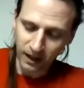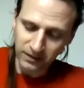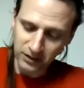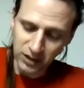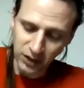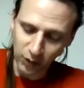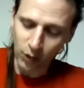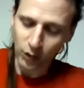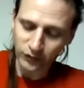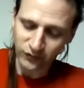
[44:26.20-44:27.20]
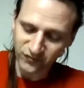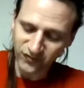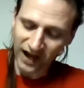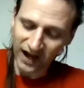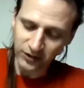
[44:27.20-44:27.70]
The dear old
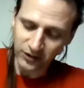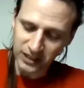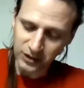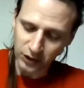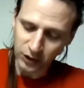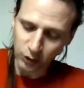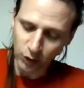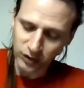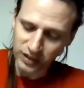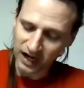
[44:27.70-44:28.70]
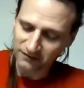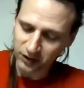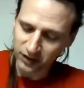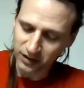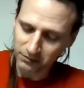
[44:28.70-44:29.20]
fire-eater who looked
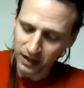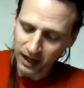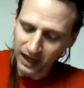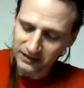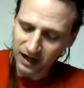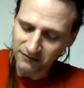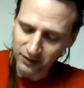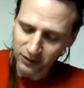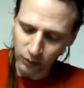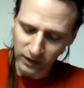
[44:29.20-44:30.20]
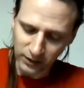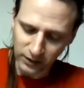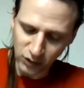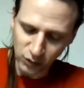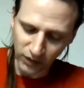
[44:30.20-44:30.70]
after him had covered the
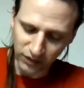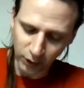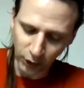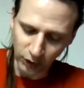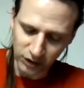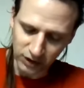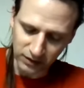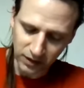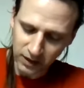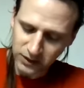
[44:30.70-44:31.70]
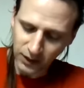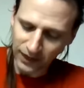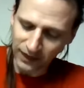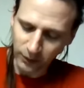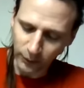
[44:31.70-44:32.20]
windows with a curtain so
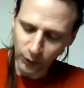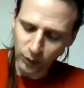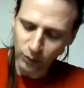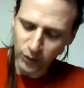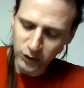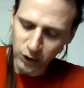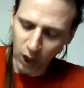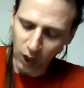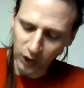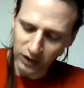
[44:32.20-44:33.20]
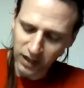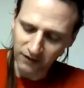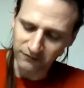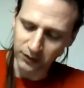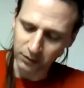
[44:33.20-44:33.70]
that the room was dark and
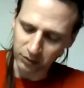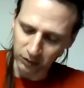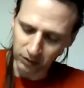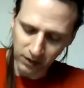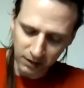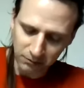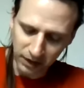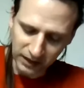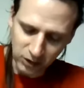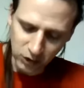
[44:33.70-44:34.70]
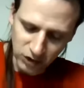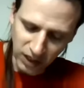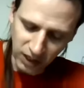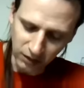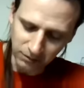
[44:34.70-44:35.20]
comfortable, but he could
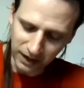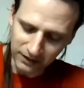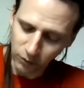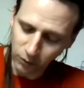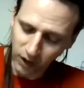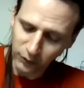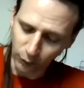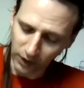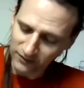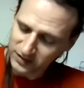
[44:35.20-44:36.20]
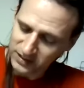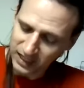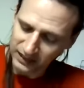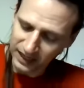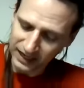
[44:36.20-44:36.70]
tell by the one ray of
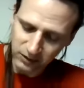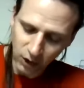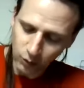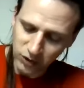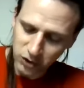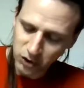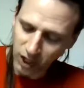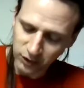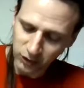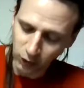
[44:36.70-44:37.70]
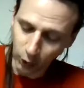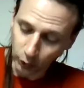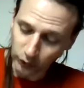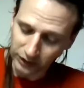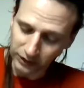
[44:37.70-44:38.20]
sunlight which shot
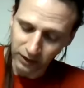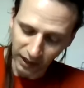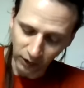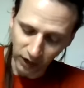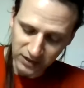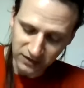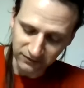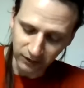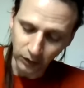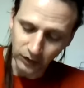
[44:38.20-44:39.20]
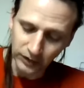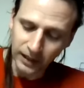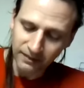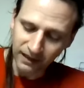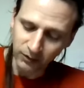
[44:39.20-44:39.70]
golden across the floor
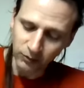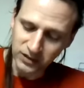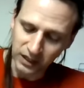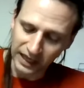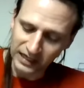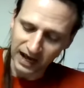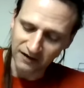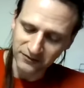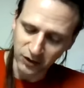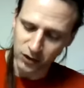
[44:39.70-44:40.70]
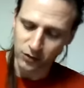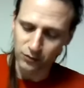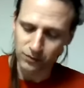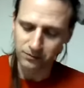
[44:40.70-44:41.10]
that it was late afternoon.